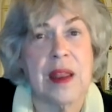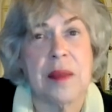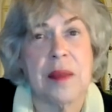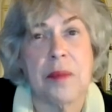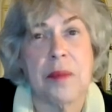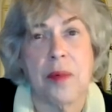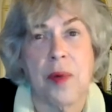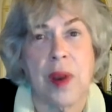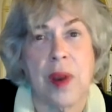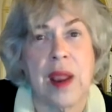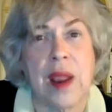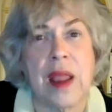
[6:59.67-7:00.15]
I
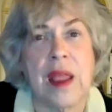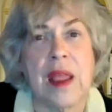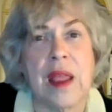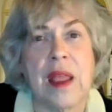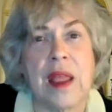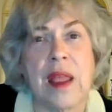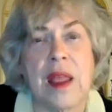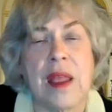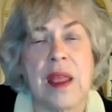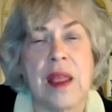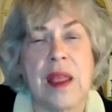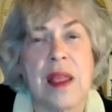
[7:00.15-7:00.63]
pray
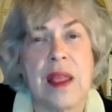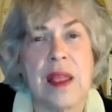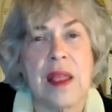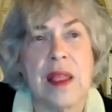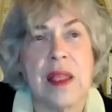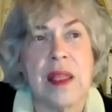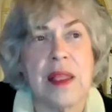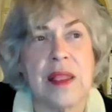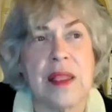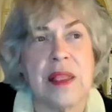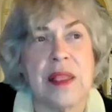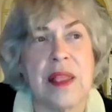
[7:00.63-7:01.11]

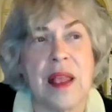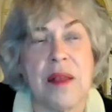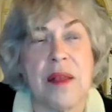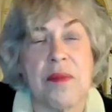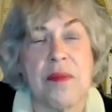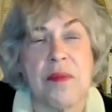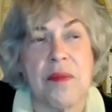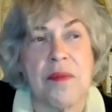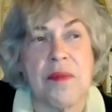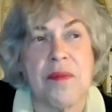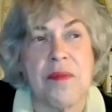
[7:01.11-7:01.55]
that